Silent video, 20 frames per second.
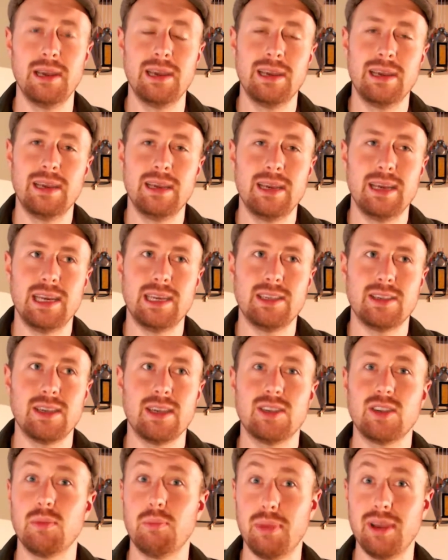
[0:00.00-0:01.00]
It's
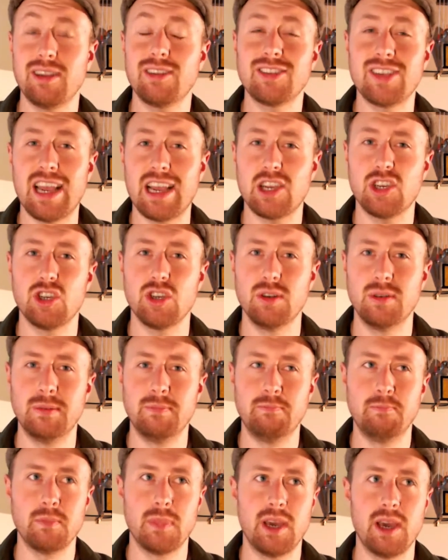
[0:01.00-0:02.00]
a big section
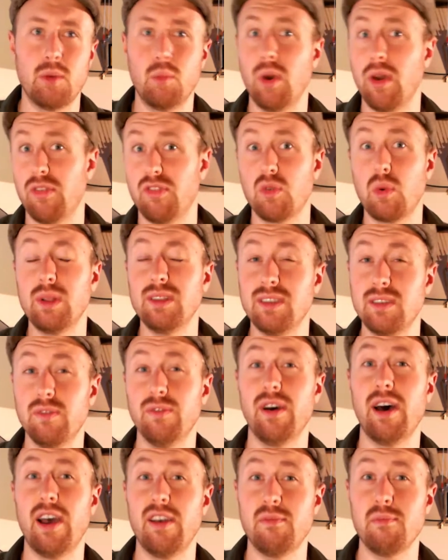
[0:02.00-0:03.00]
worth
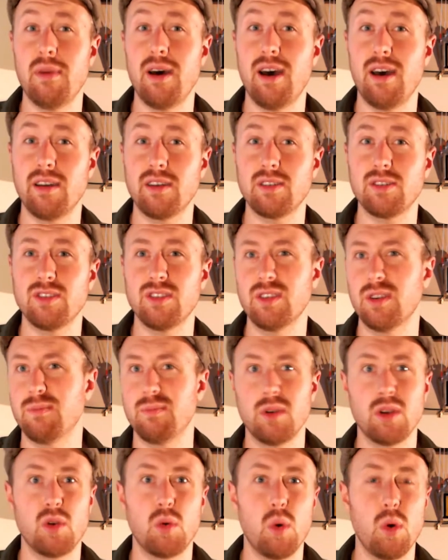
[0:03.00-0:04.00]
25 marks, so a
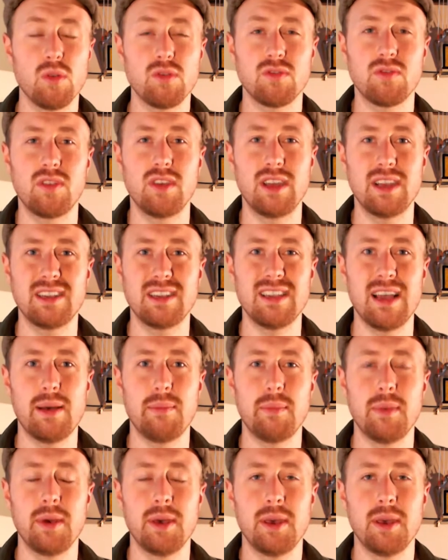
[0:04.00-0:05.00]
quarter of the exam.
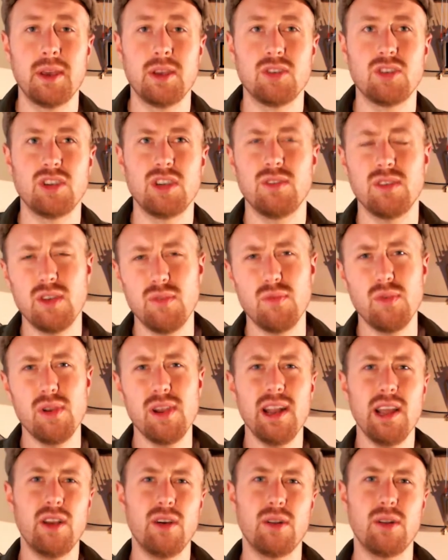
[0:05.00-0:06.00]
So you've really
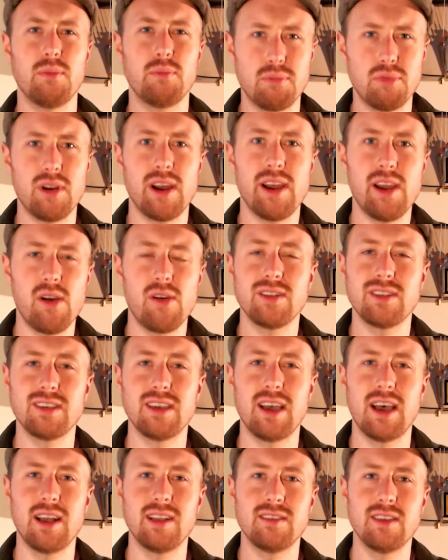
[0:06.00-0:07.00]
got to
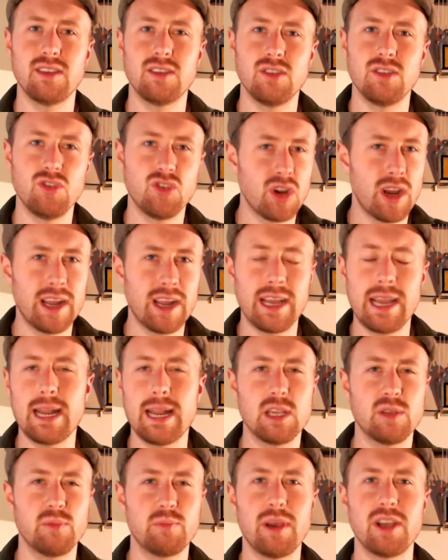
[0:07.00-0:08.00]
prioritise this and try and get it as
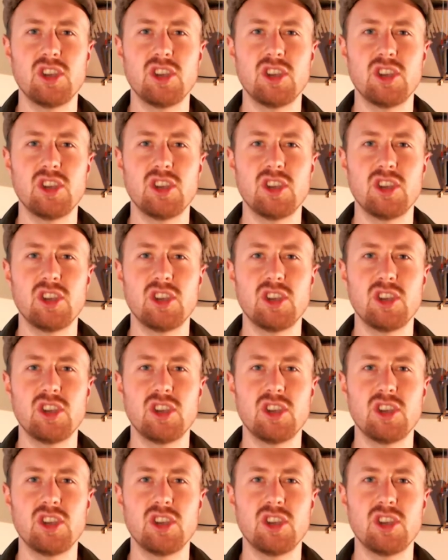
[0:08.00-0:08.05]
best as you